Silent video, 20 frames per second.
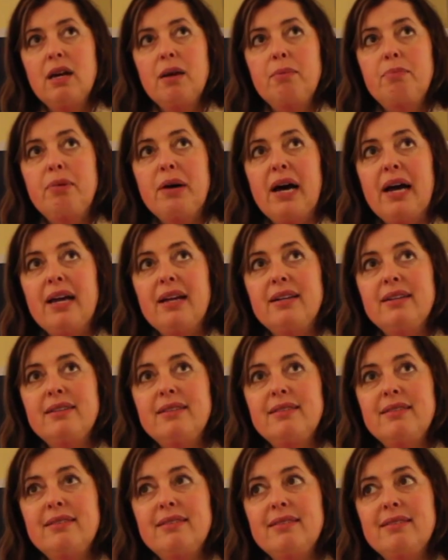But
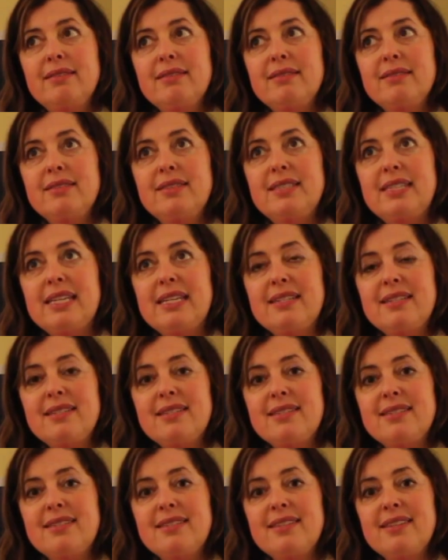
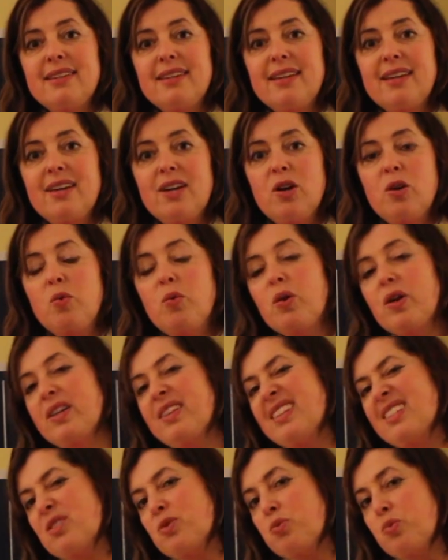since we're in
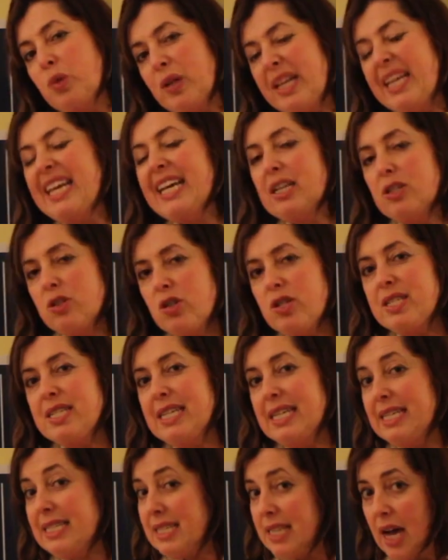this really
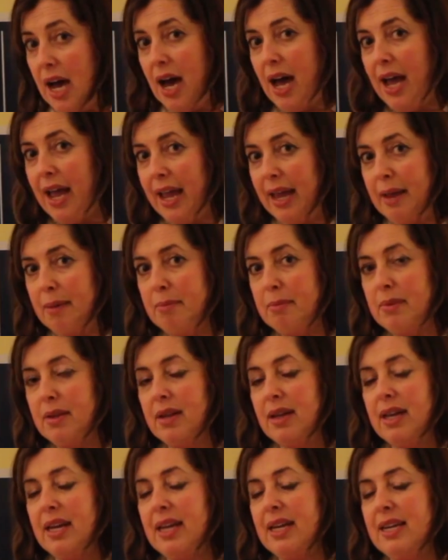interesting time
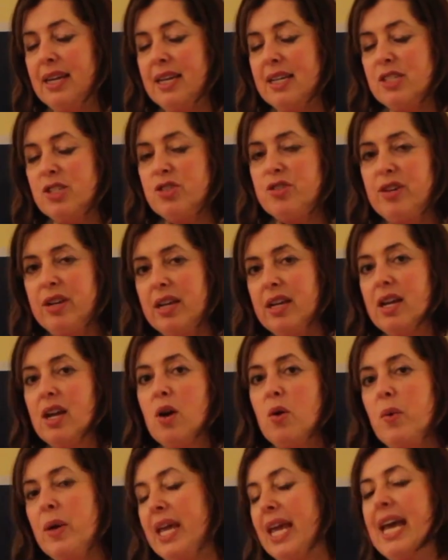in history,
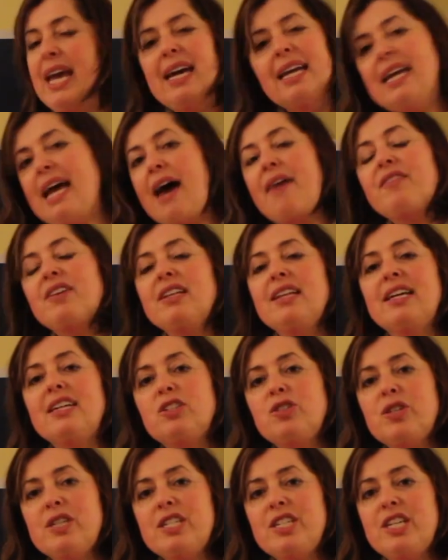we can't have an
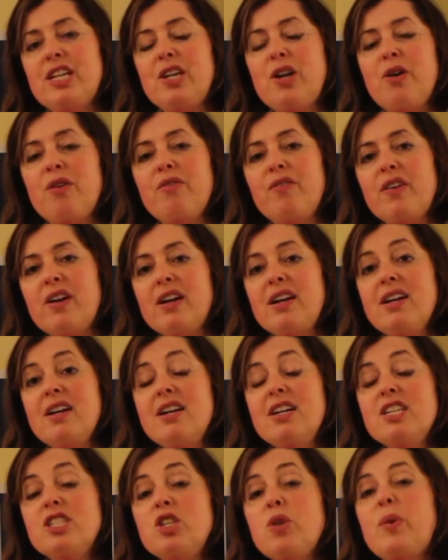electrician over,
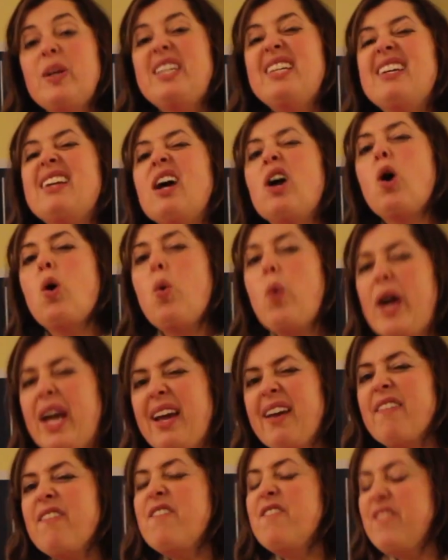so we did a
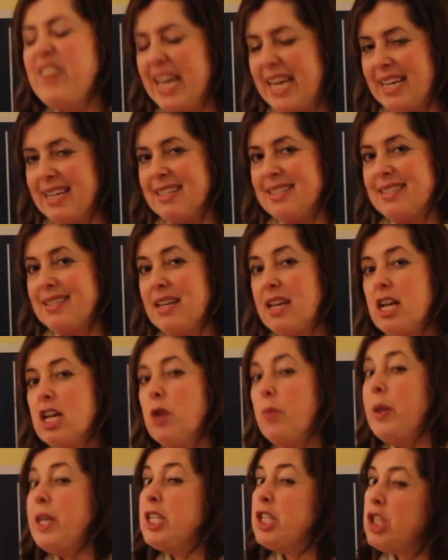quick fix.
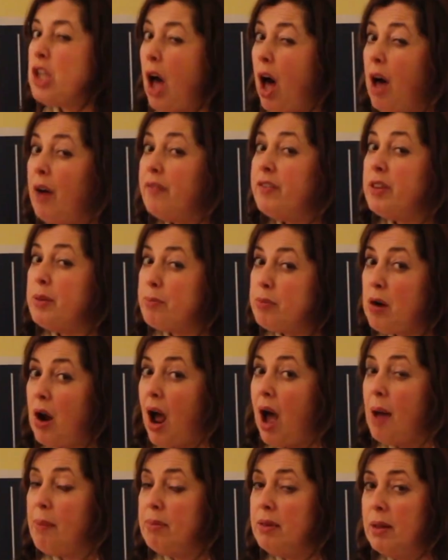We solved the
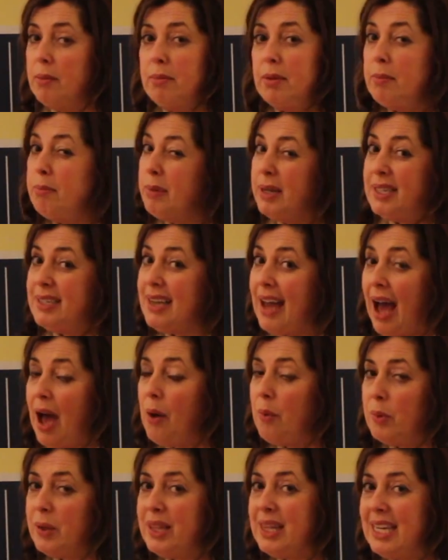problem, but not
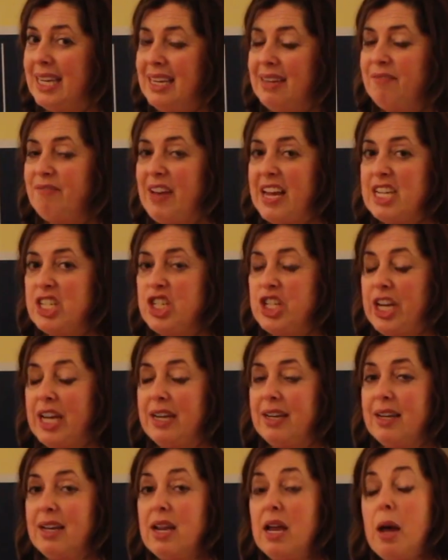with an
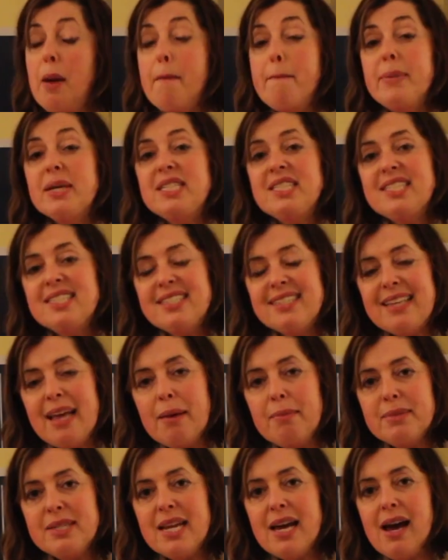invention. But
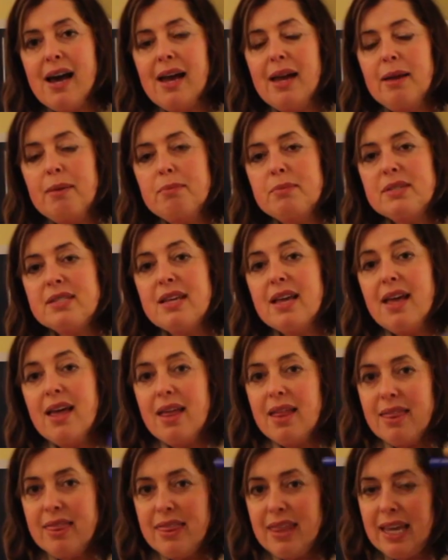sometimes
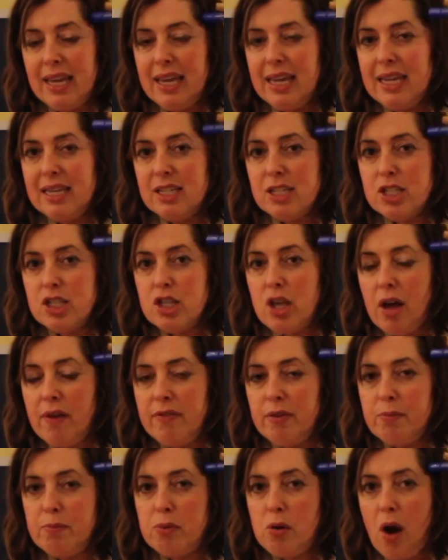thinking to solve
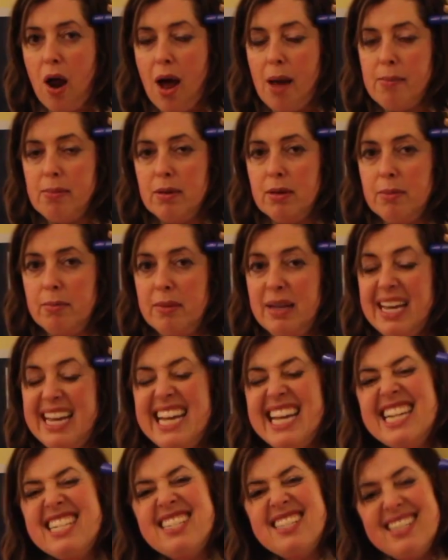a problem
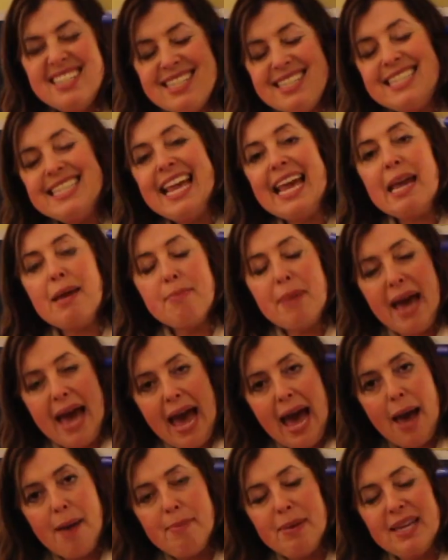is the same
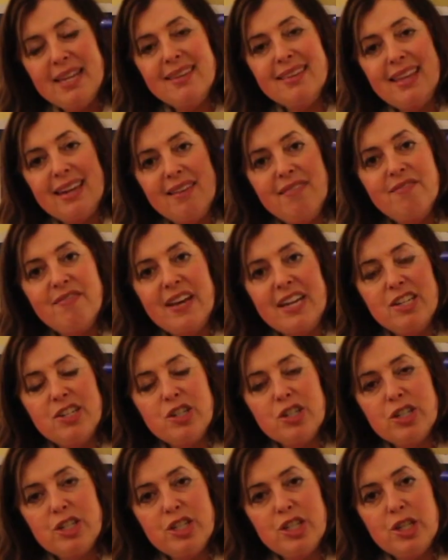habit that
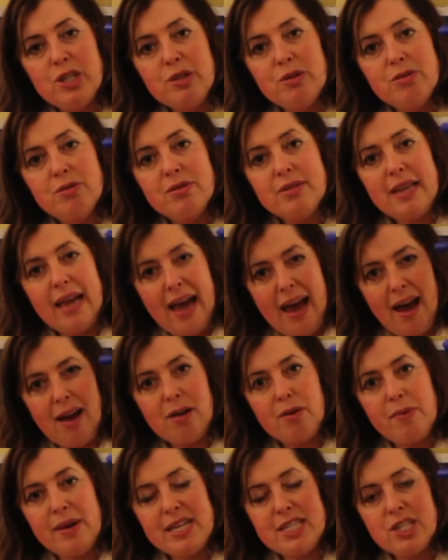inventors use. How
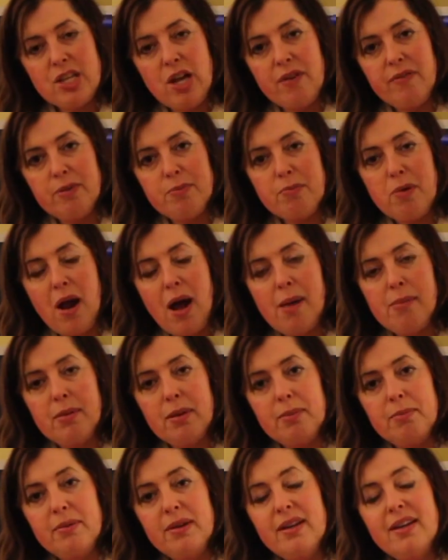do I solve a
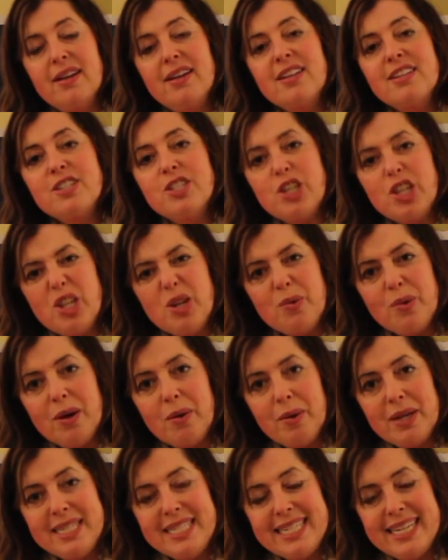problem? So you know what
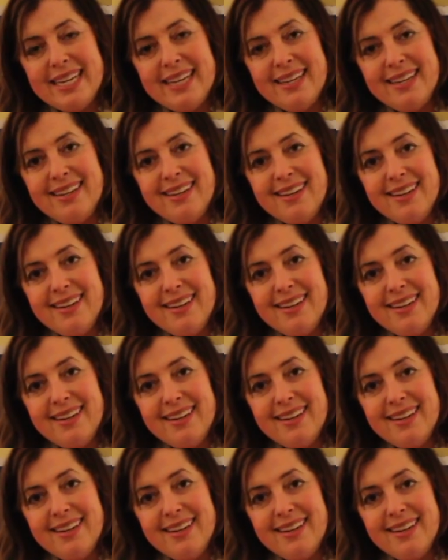we did?